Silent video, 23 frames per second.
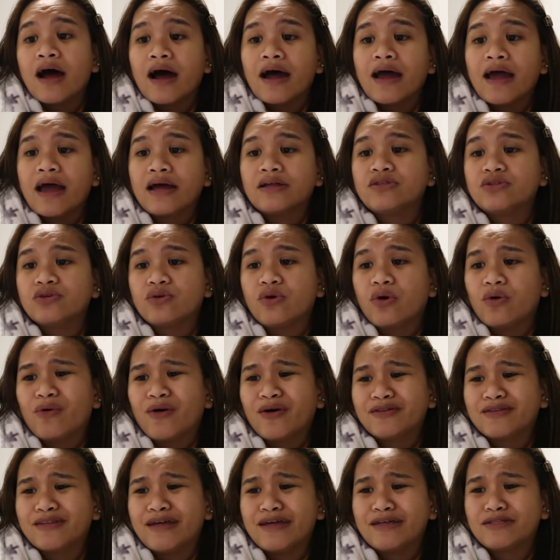I had to go
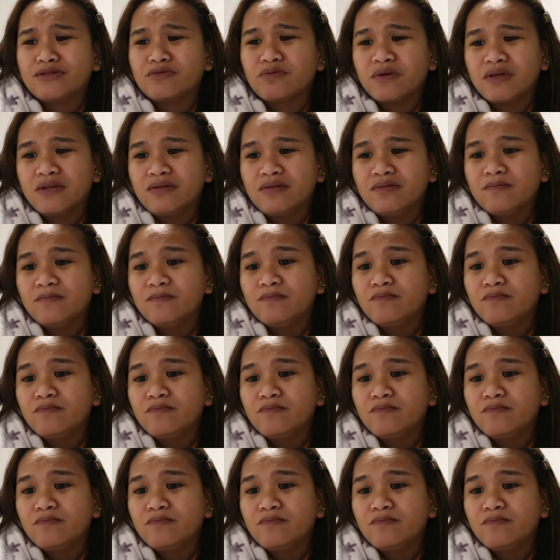on dates with